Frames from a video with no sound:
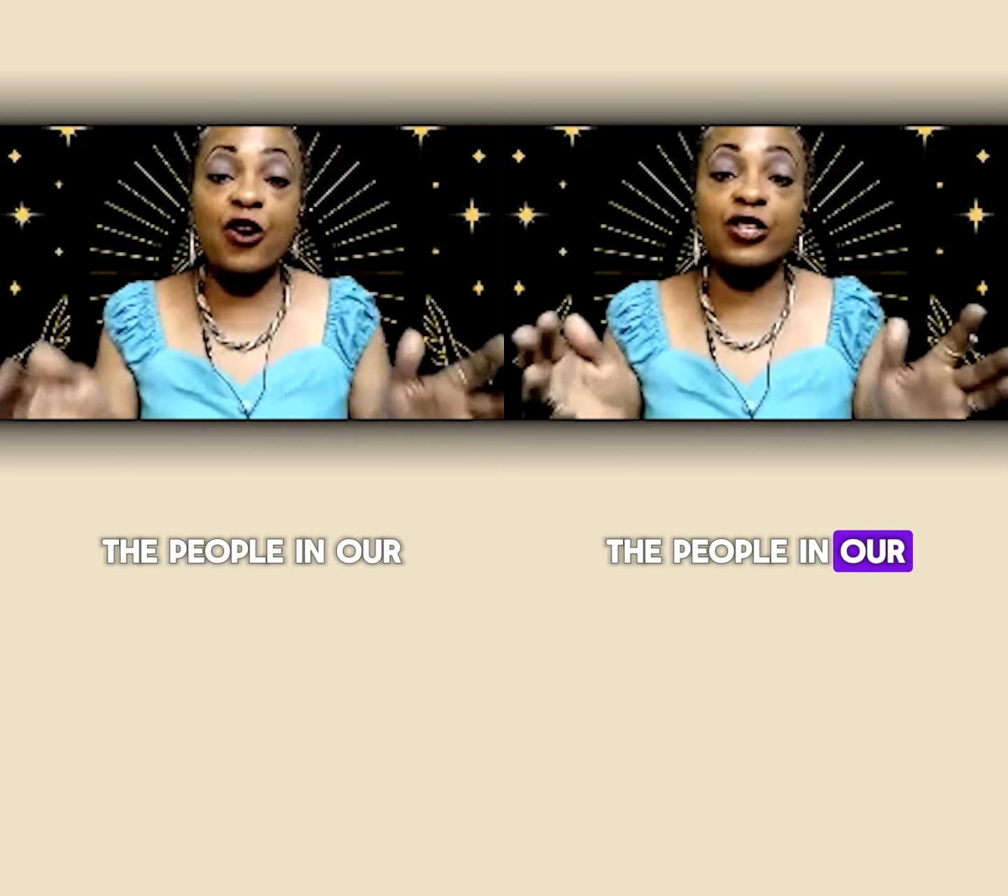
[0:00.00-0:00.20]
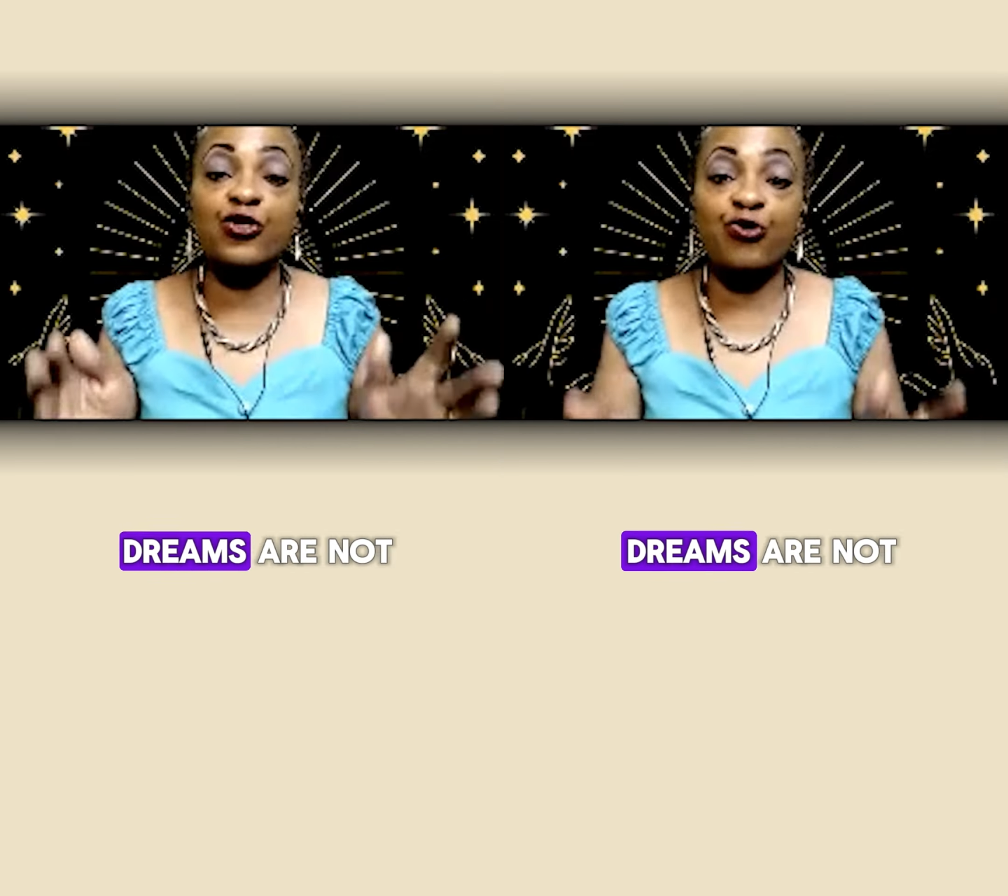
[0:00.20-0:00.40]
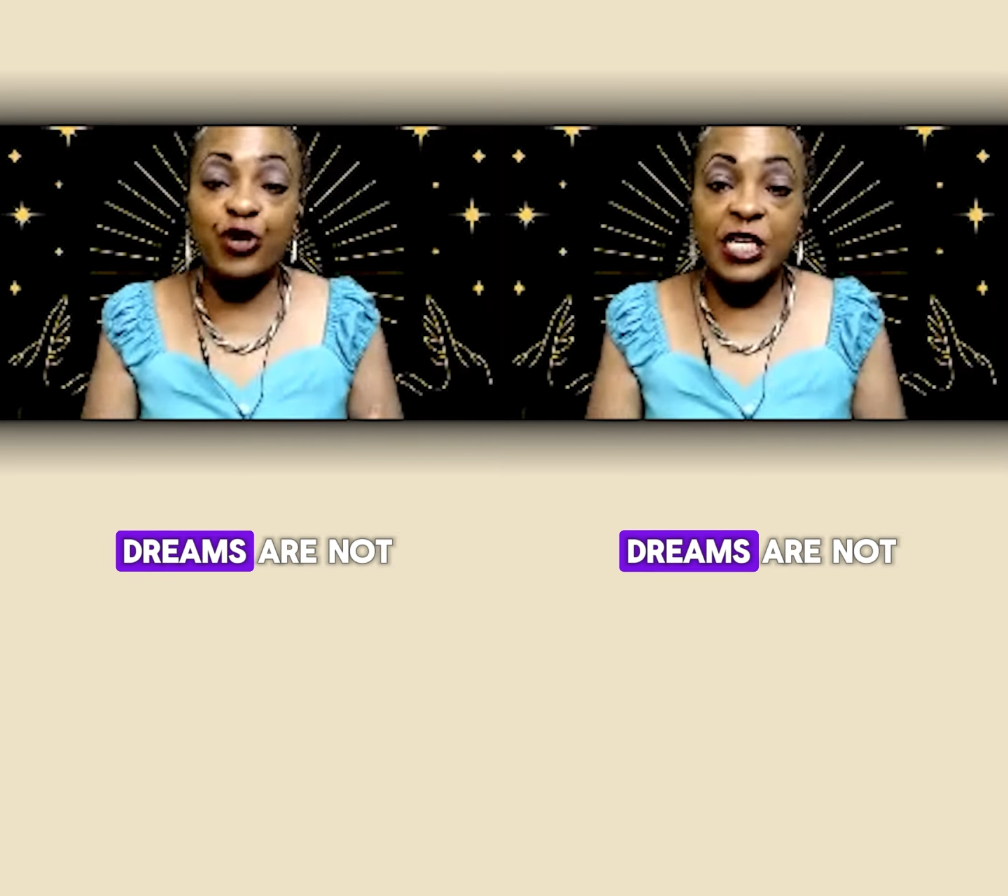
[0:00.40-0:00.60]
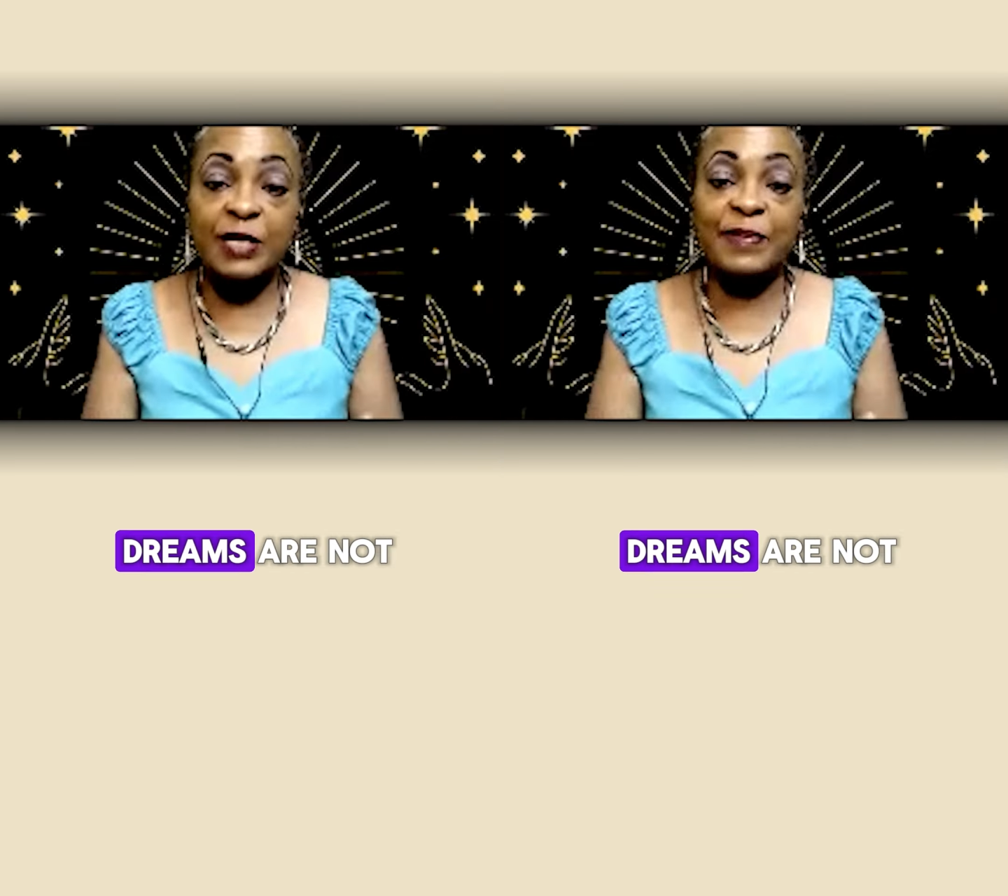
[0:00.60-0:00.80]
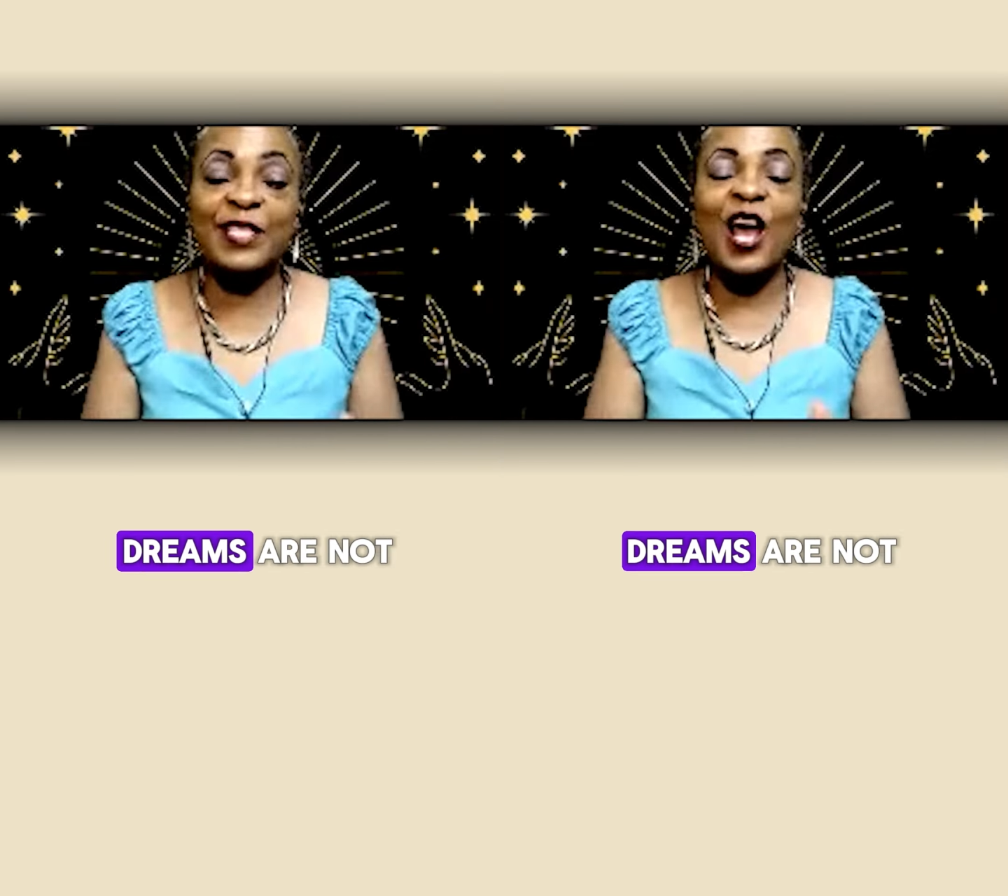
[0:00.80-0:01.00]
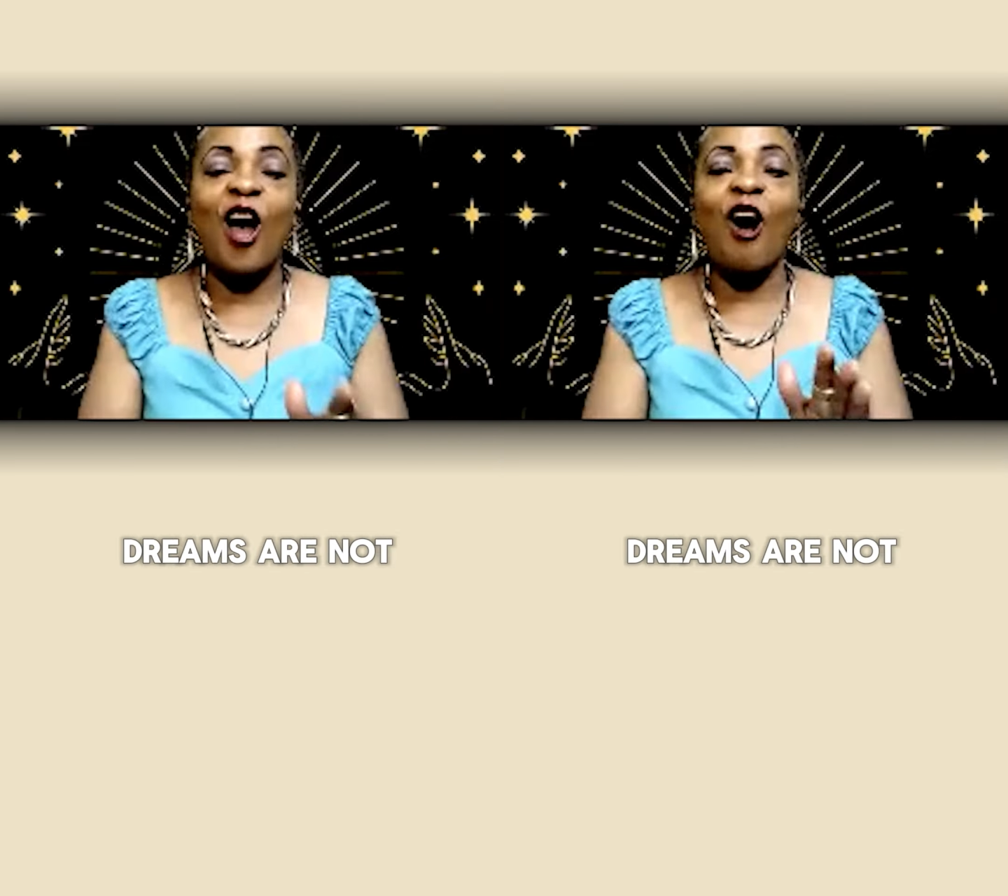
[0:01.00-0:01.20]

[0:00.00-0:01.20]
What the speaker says: our dreams